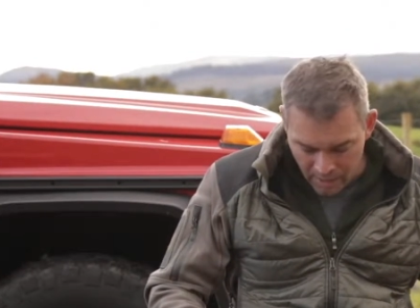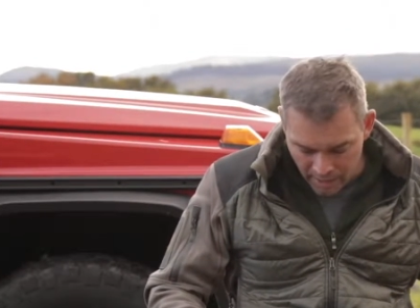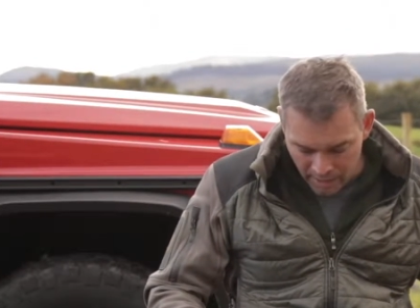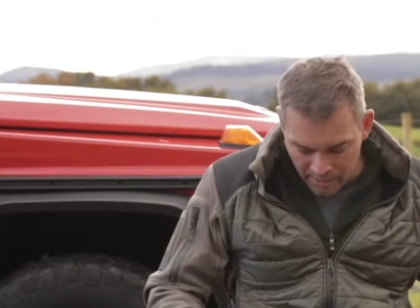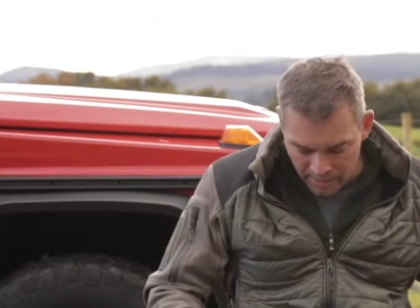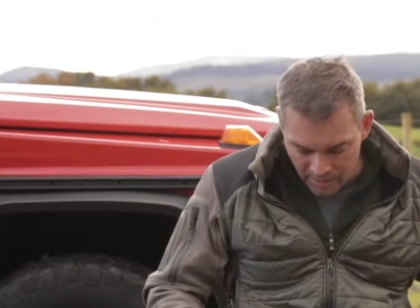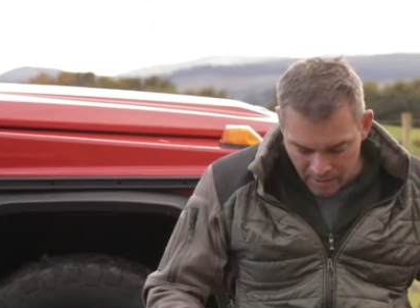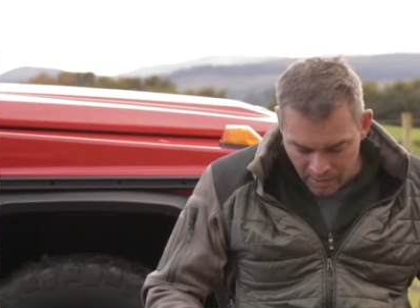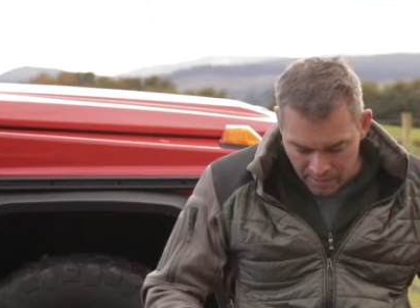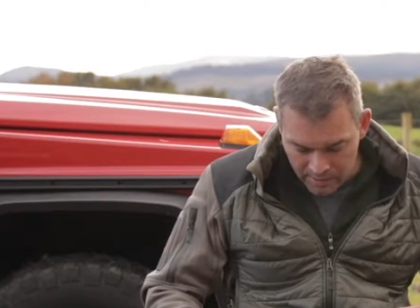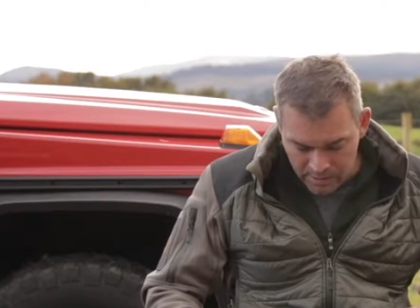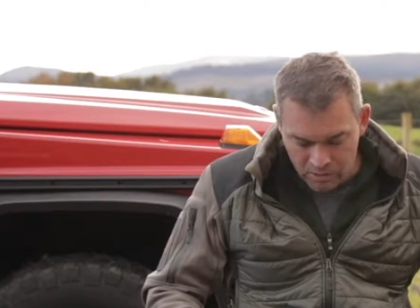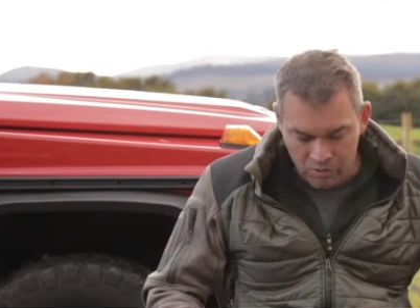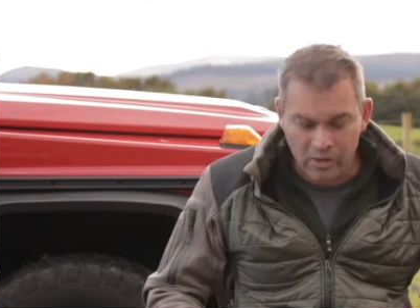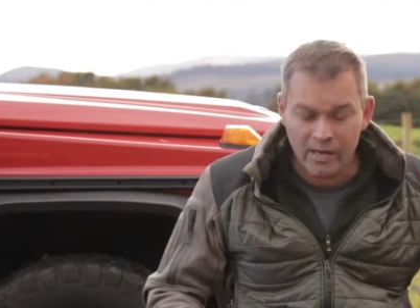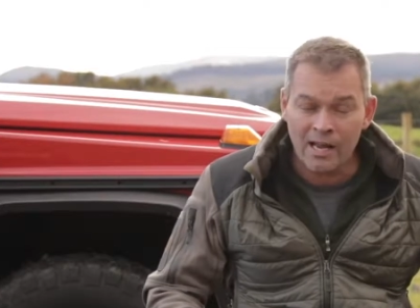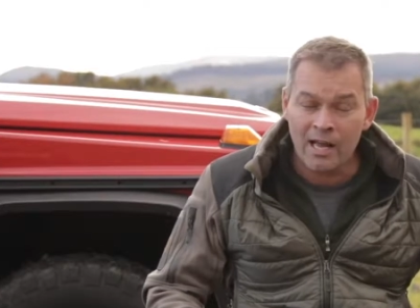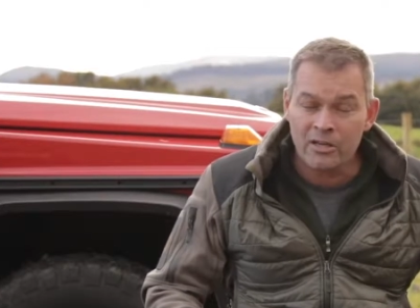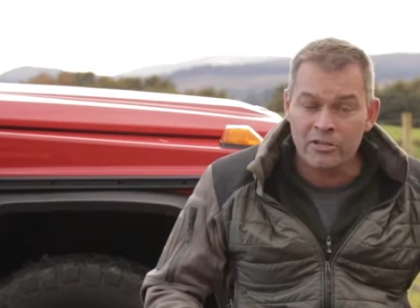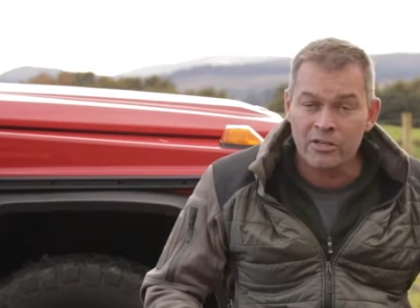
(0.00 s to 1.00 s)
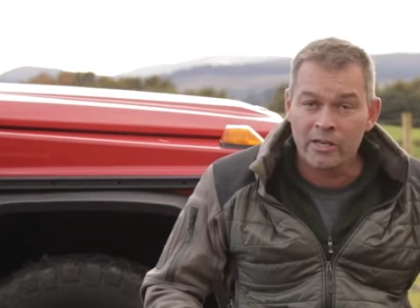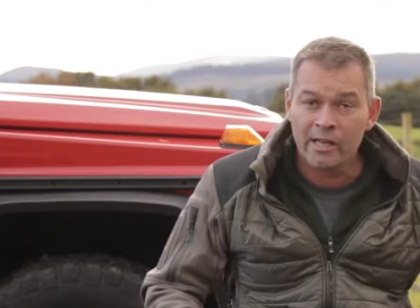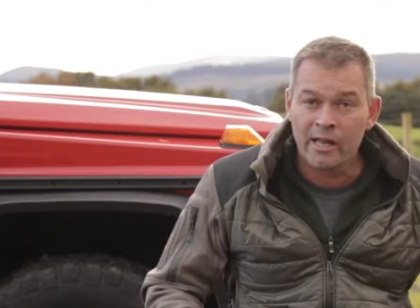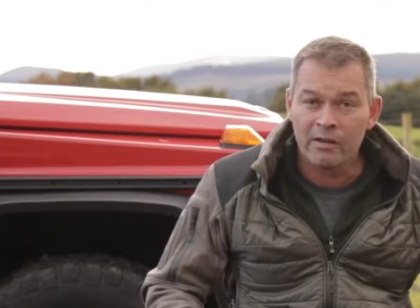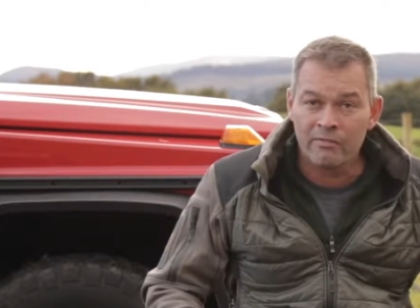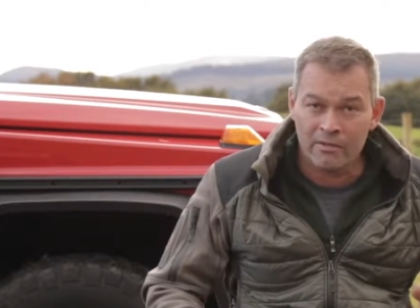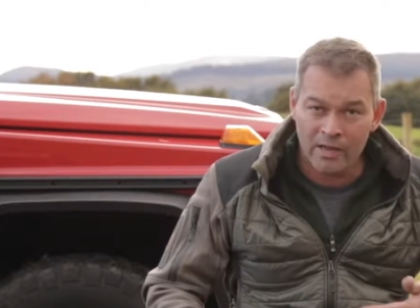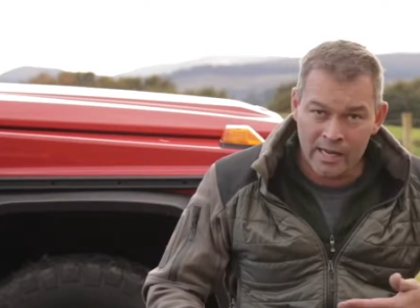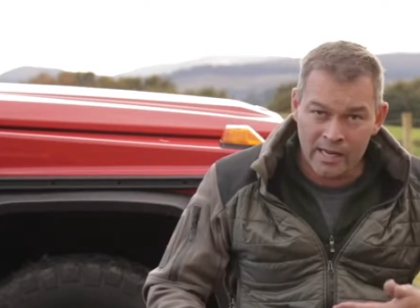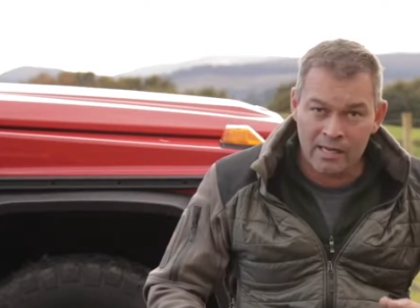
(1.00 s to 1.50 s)
in that you can actually
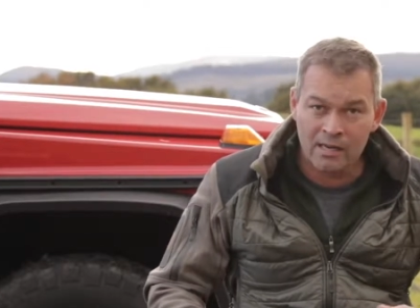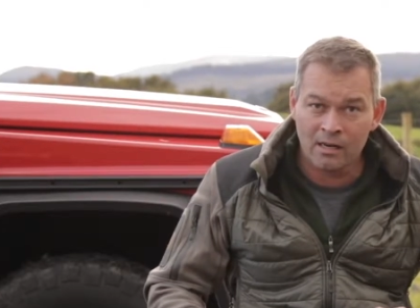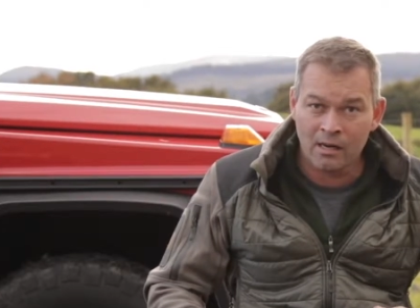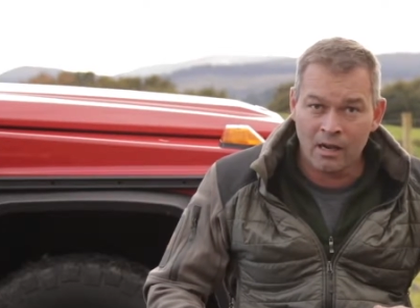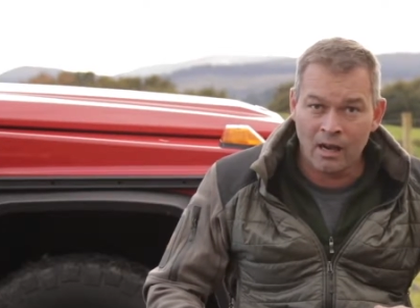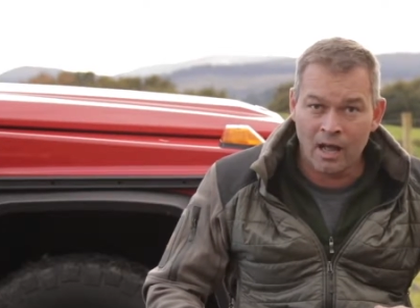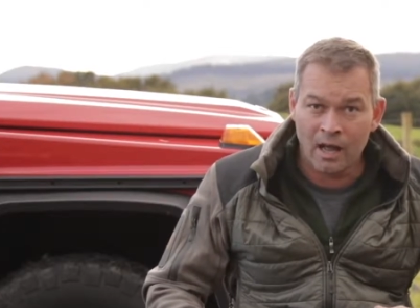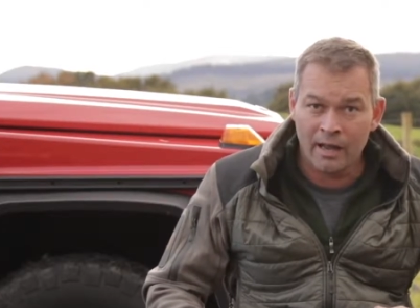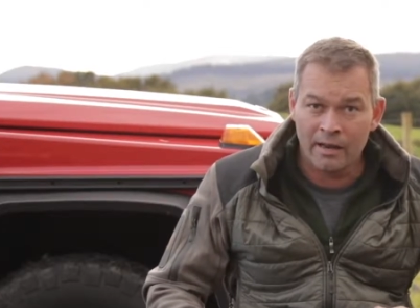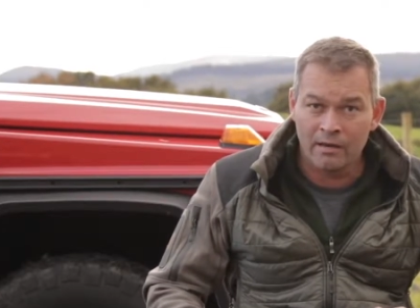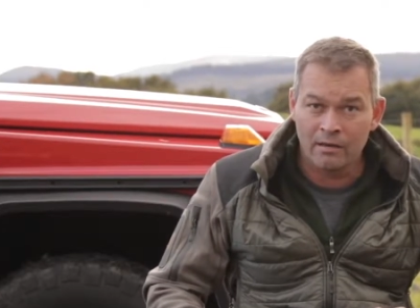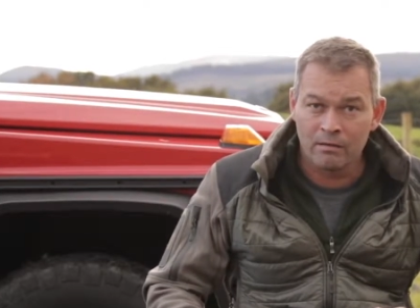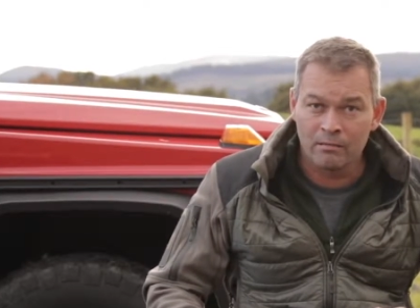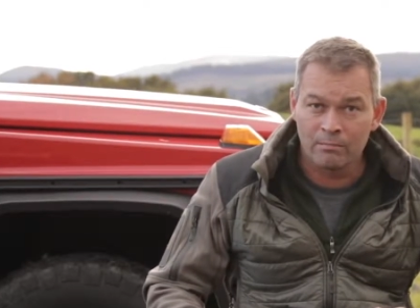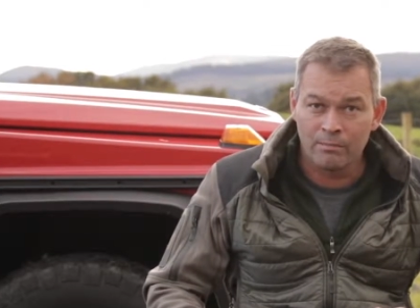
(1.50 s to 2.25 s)
have incline